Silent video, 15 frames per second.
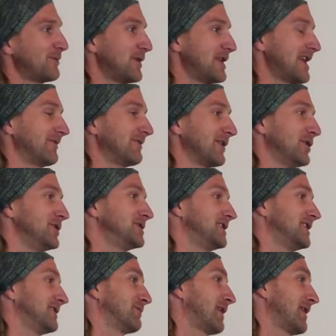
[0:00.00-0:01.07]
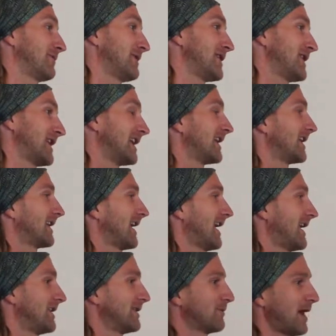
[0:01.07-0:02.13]
with evolution in the way we think
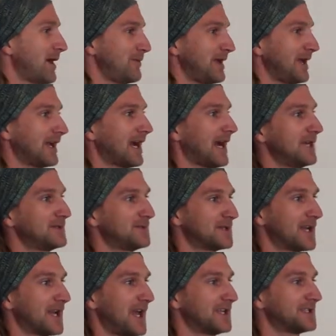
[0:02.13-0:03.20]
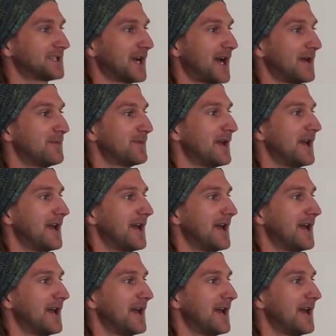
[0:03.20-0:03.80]
and the way we engage with the landscape